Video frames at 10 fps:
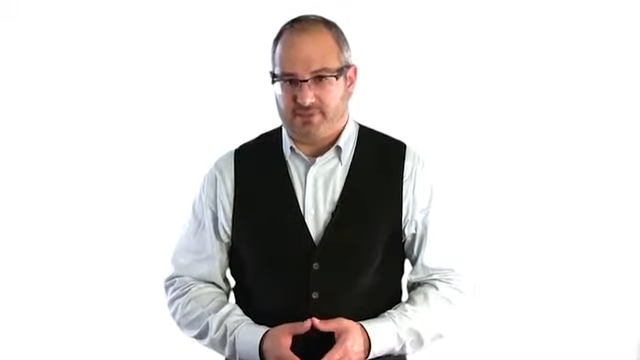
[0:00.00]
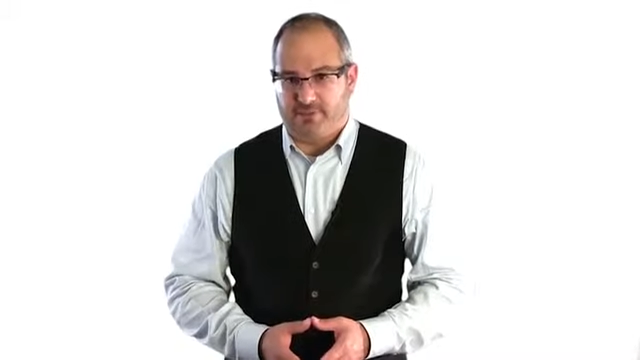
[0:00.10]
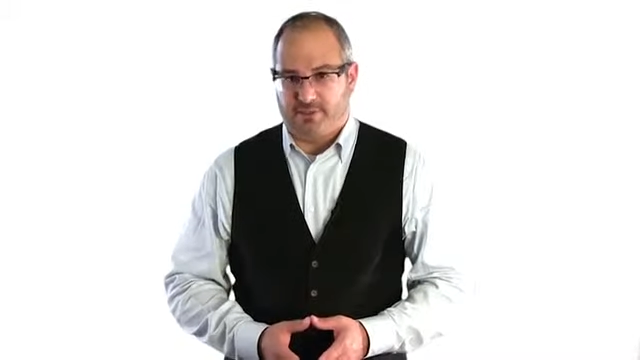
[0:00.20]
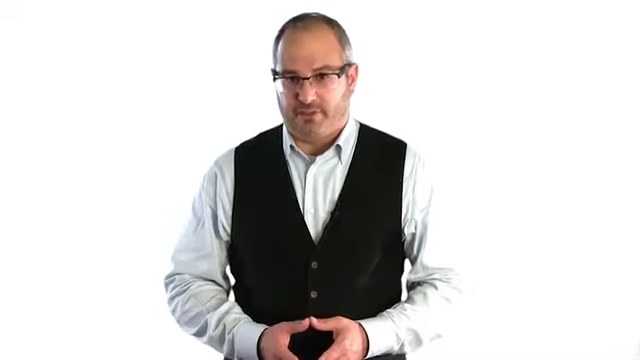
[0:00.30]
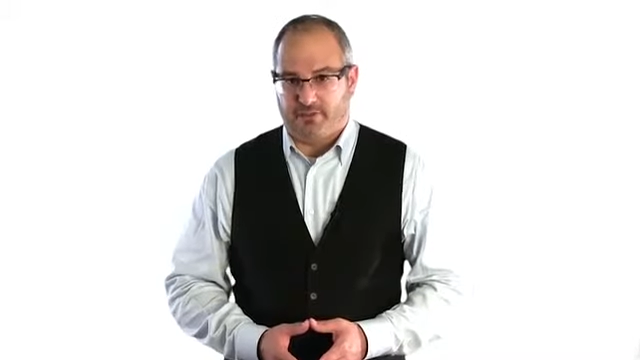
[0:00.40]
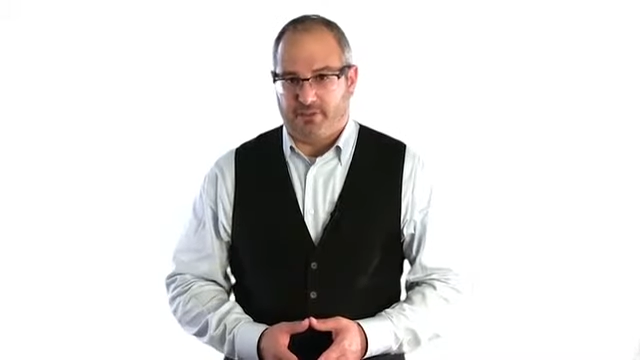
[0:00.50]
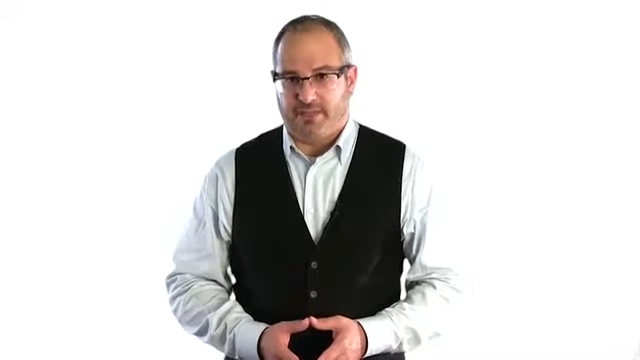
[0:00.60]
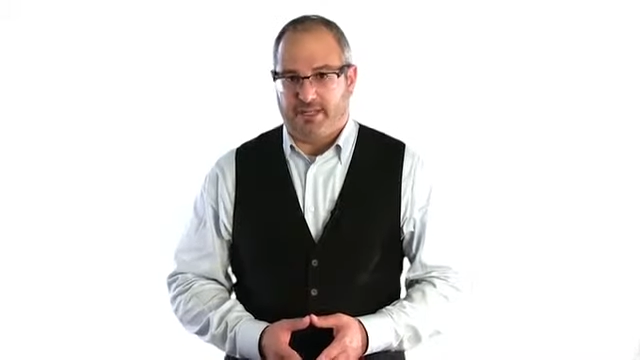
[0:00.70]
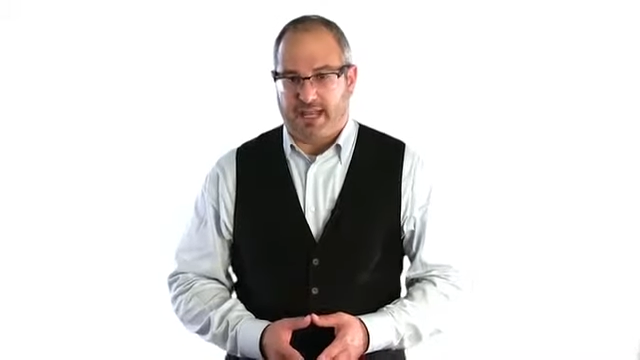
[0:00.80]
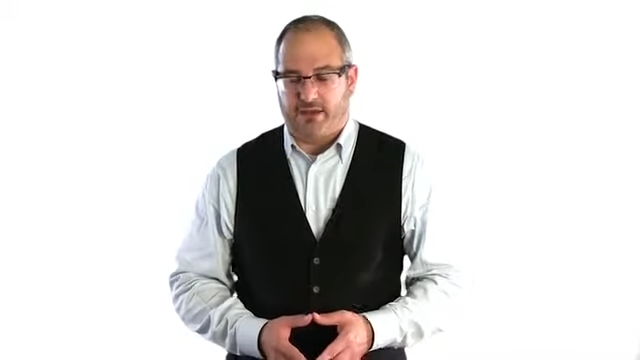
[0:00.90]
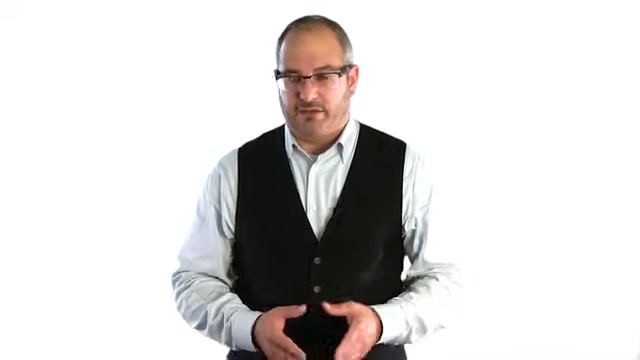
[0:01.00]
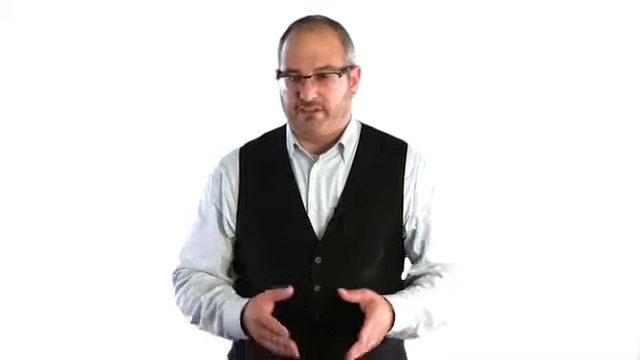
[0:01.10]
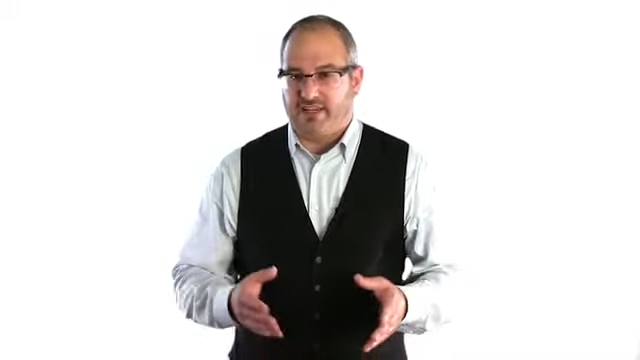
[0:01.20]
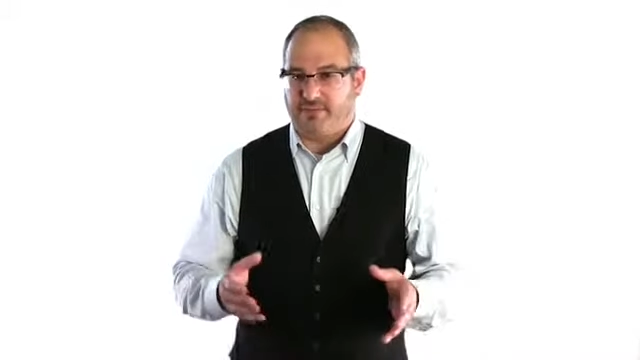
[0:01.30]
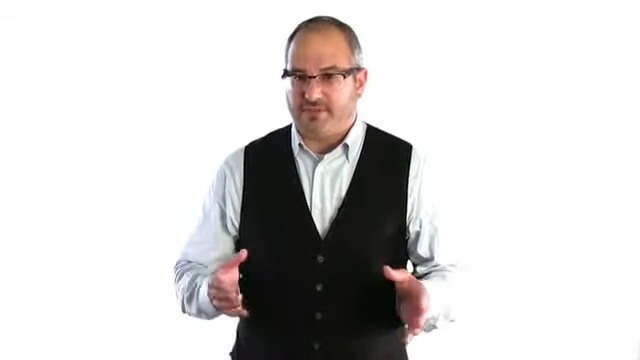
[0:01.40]
people are looking at or
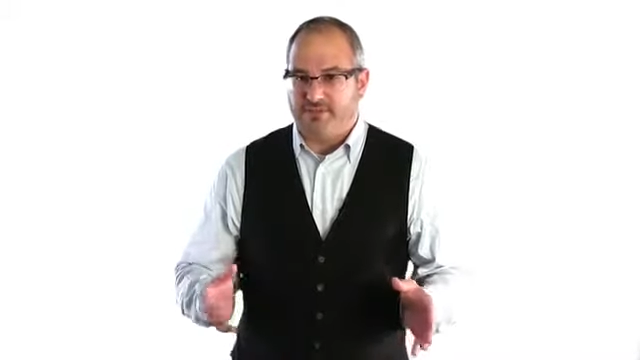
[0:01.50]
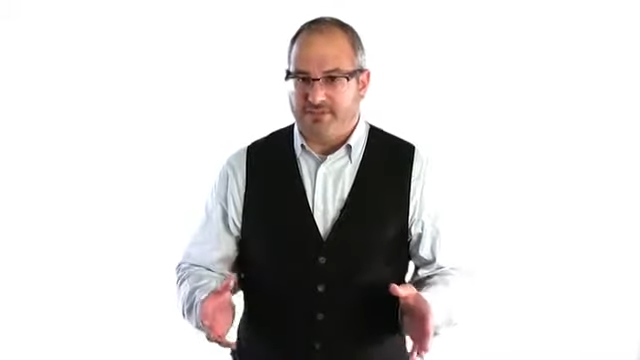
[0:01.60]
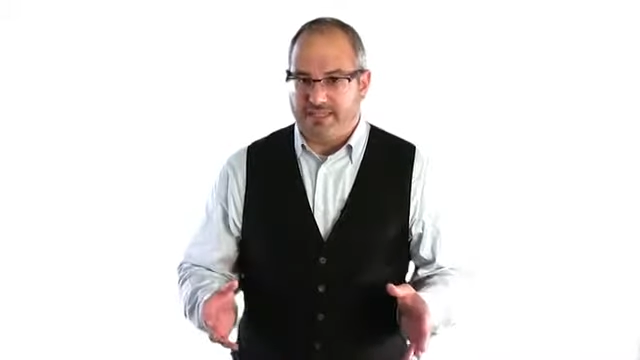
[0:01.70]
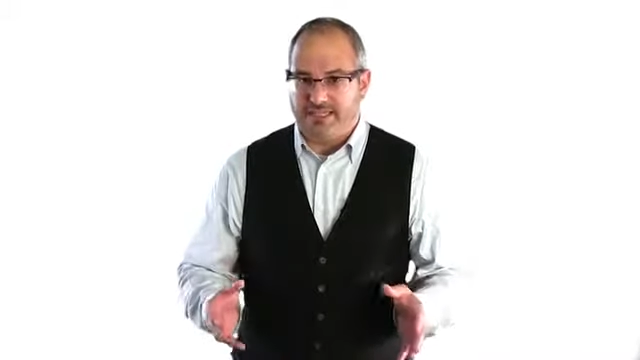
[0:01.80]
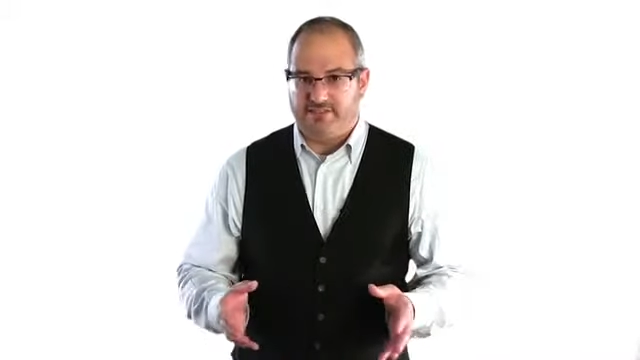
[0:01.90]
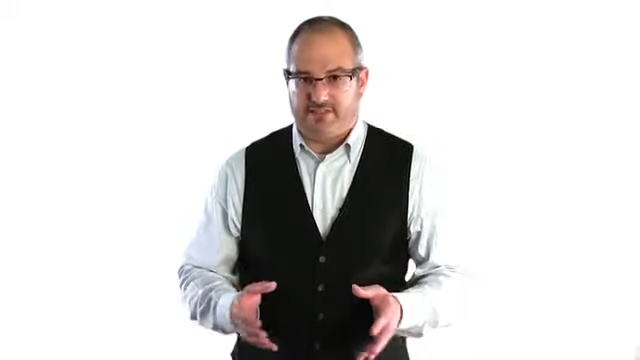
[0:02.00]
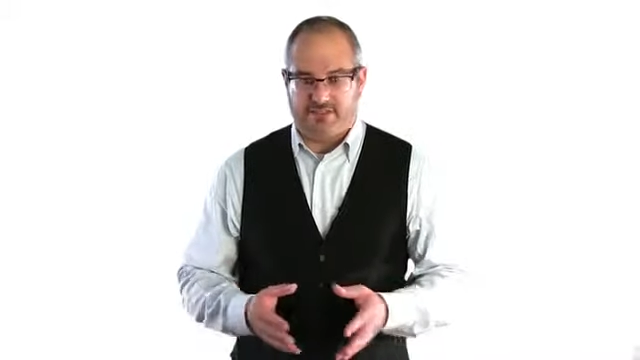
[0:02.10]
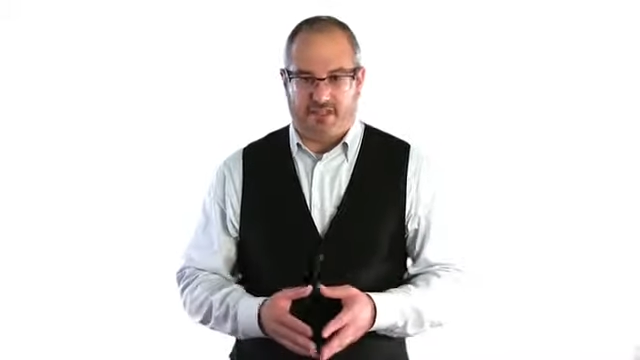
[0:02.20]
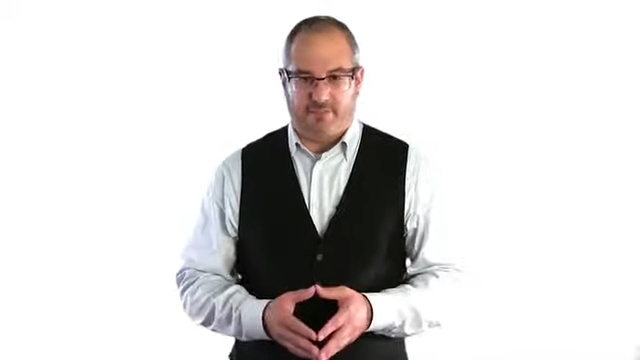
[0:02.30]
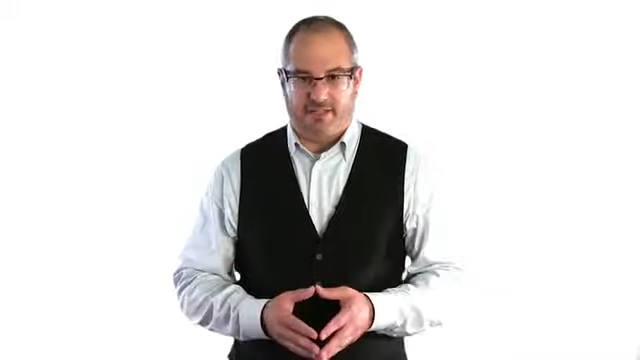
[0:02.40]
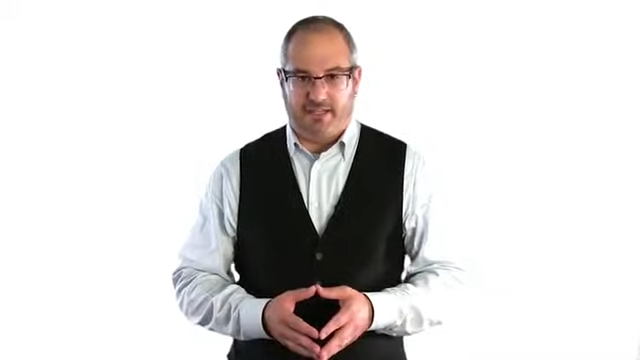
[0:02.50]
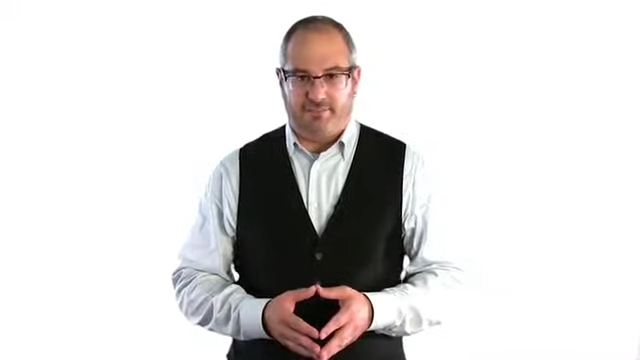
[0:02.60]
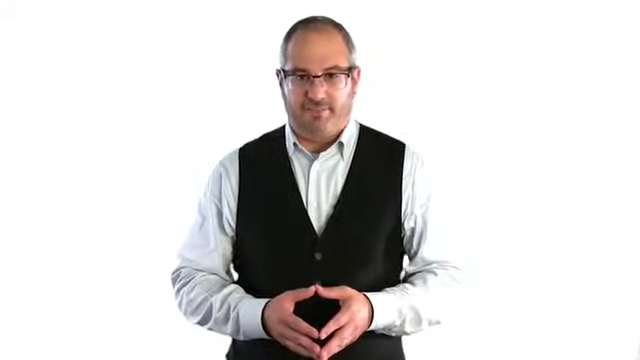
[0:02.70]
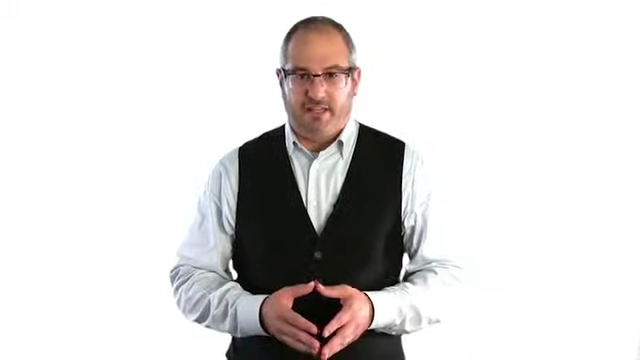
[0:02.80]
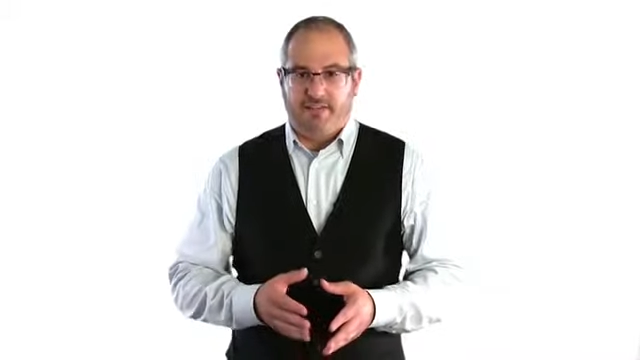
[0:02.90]
the types of leads that are coming in.